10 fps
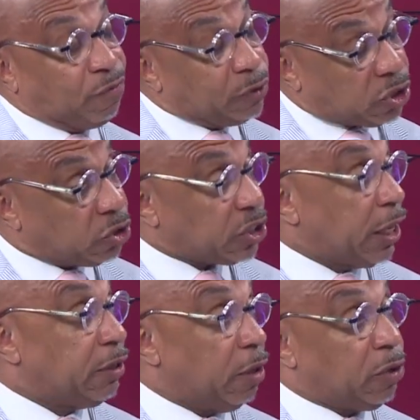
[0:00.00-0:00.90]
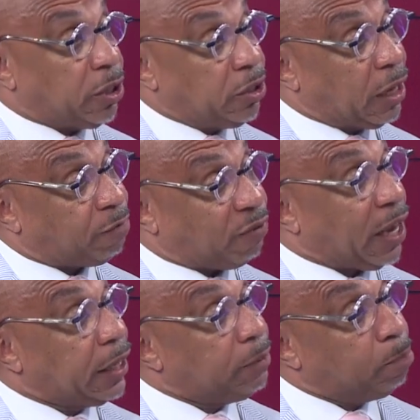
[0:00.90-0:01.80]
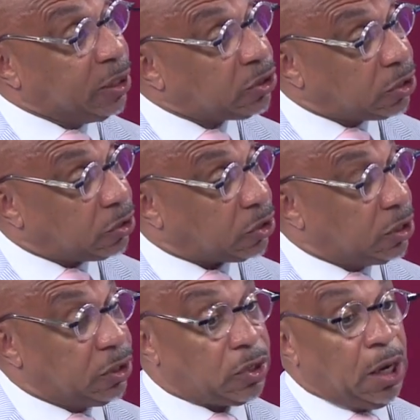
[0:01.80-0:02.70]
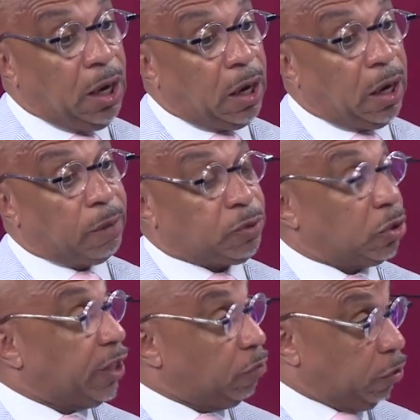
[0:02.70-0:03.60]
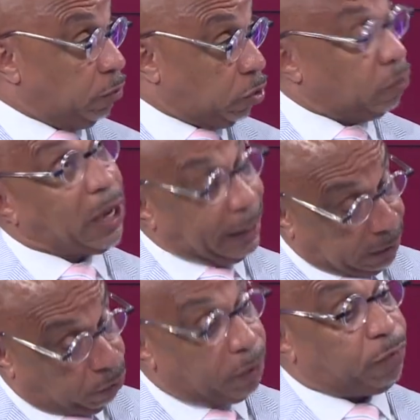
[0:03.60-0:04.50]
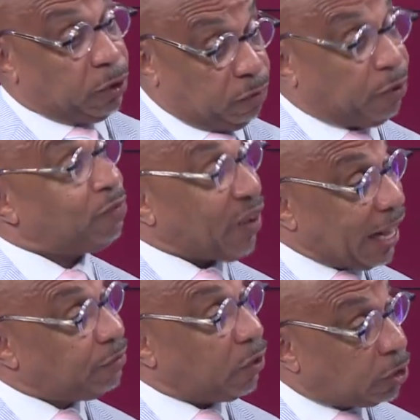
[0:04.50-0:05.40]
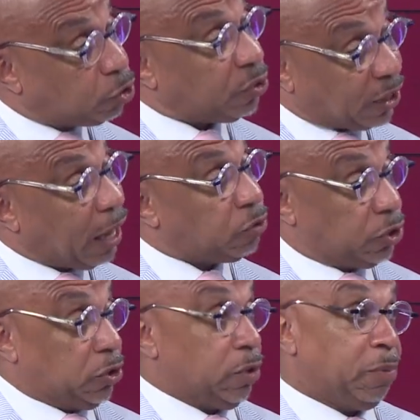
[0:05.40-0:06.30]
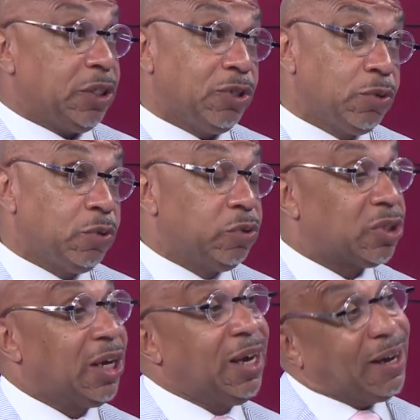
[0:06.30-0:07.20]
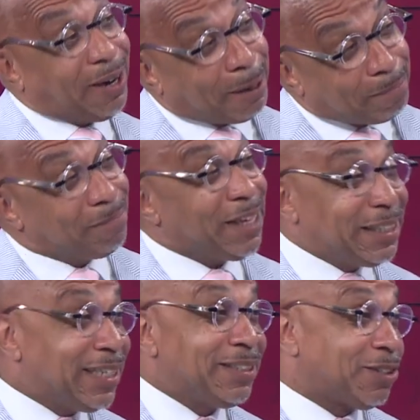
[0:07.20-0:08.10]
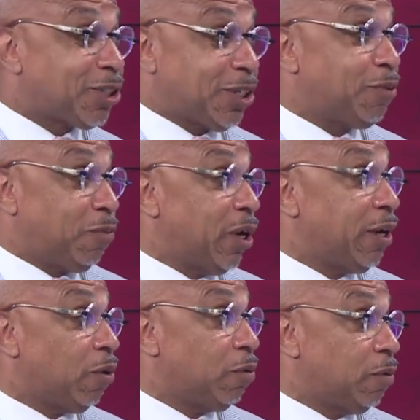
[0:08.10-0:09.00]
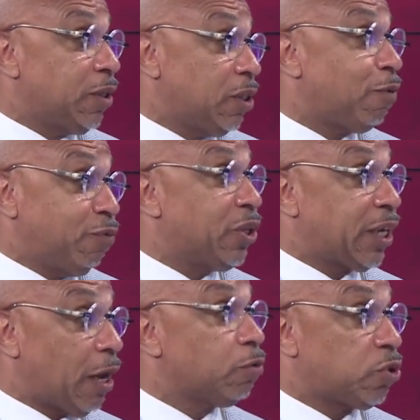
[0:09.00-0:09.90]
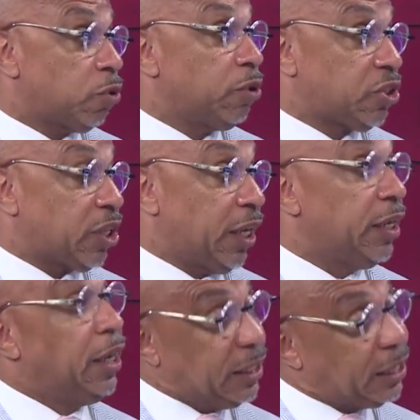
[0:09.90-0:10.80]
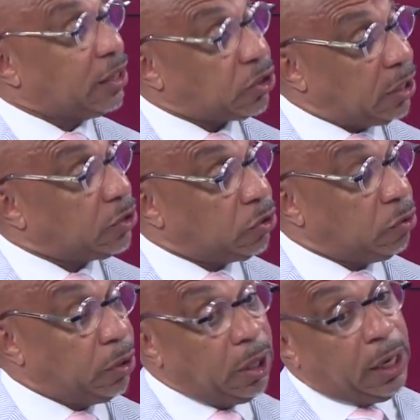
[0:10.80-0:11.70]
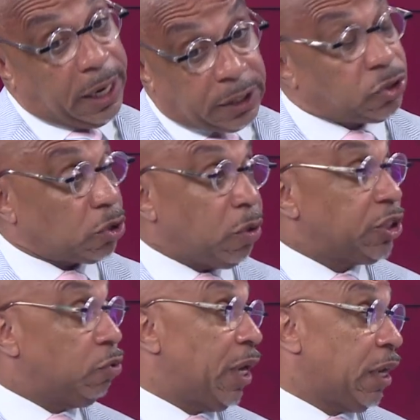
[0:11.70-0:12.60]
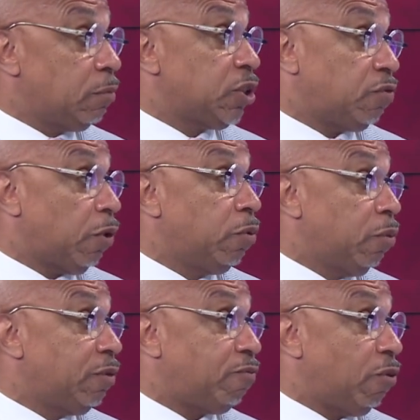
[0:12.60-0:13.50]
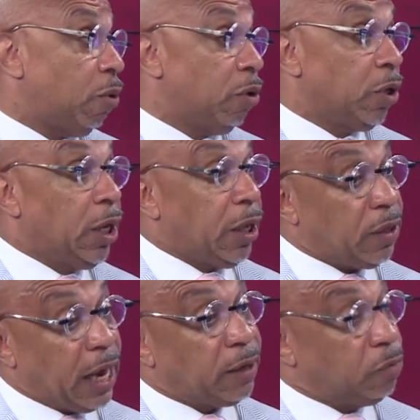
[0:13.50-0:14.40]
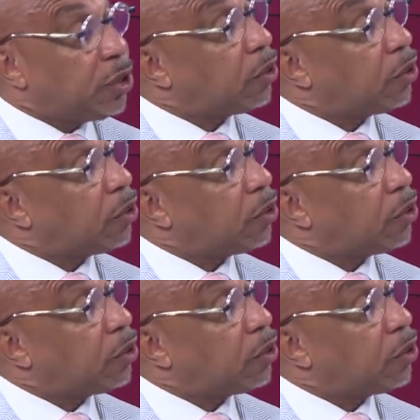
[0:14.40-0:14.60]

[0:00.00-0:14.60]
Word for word: to say that we could not find businesses uh, to get rid, to not get rid, for, for 500,000 to be used, um, it didn't sit well enough with the council to say, yes, let's do it. And so a unanimous vote went forward that we